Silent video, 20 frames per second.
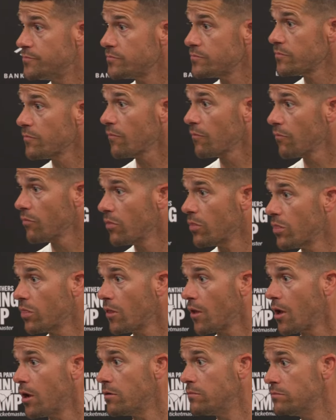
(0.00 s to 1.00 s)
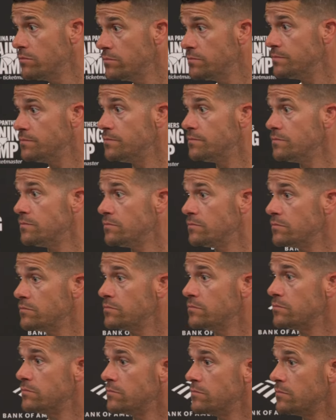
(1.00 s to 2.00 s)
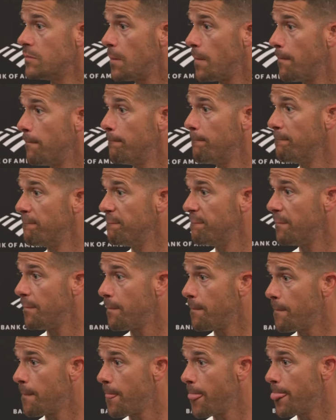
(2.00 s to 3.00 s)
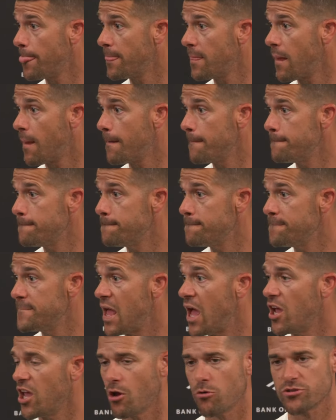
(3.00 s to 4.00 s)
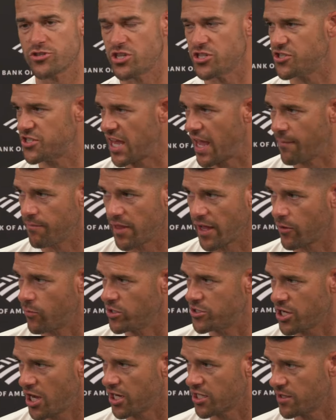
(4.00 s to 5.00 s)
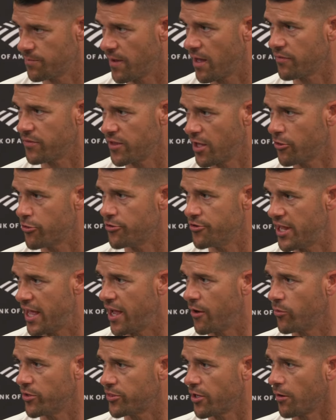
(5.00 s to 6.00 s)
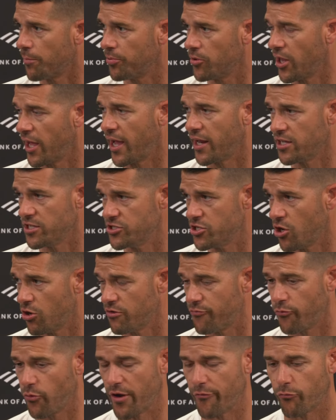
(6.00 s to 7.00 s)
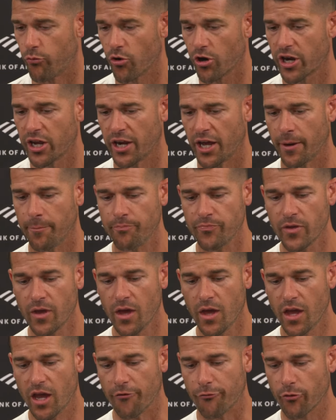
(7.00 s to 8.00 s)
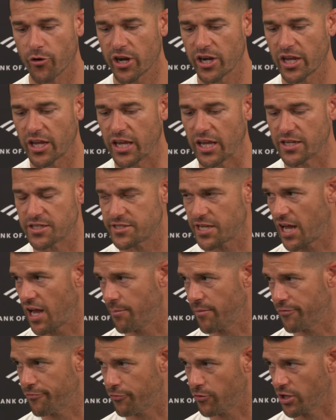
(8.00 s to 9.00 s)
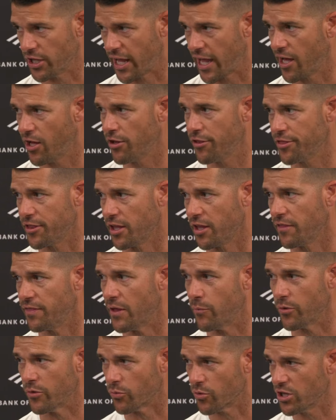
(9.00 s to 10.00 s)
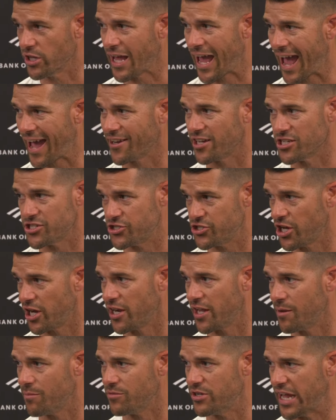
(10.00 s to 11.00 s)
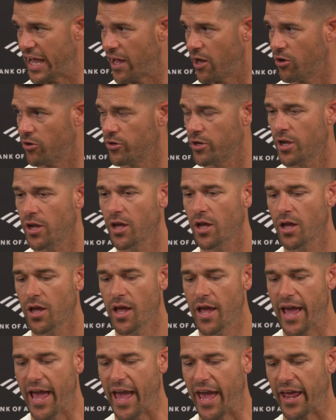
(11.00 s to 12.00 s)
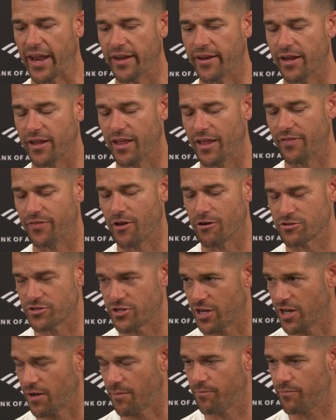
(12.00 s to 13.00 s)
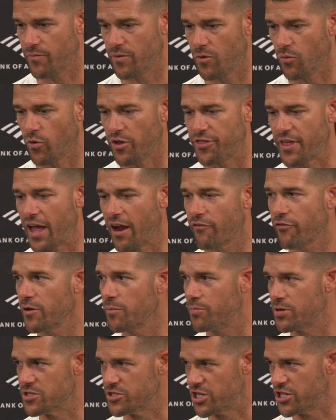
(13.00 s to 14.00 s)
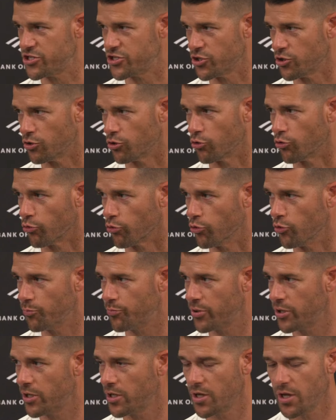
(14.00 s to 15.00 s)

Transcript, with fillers: bringing Franks in, is that an indication Tommy might be out for a little bit? It was the same like we talked about the other day with our plan. Is you know, if, if we're gonna if we're gonna get Tommy fully healthy, then we really had to shut him down. And there's a with every positional group,